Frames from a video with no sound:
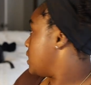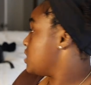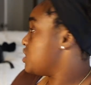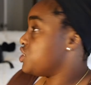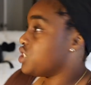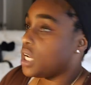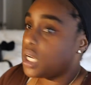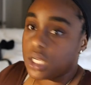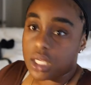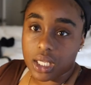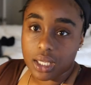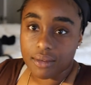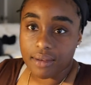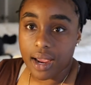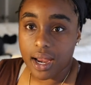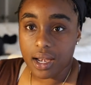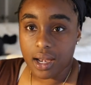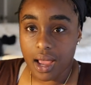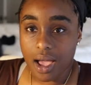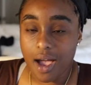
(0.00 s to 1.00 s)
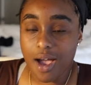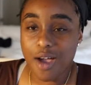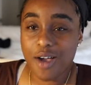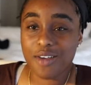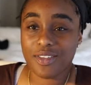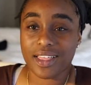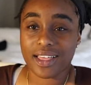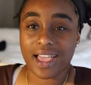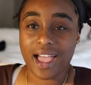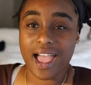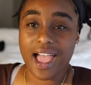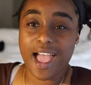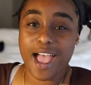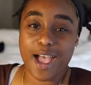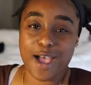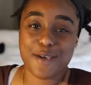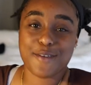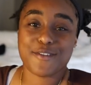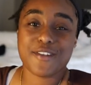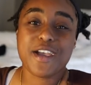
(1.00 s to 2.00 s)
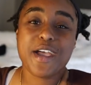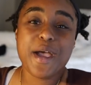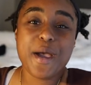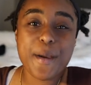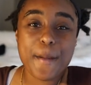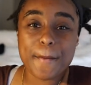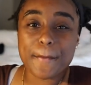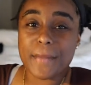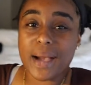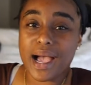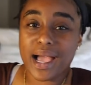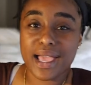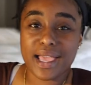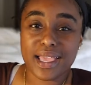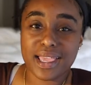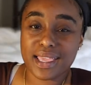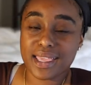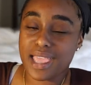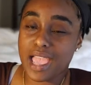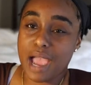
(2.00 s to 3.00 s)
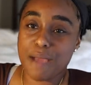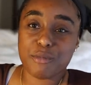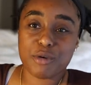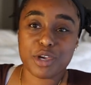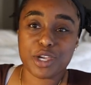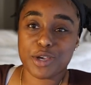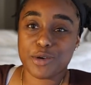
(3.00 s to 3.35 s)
is junky right now. Like, I have my camera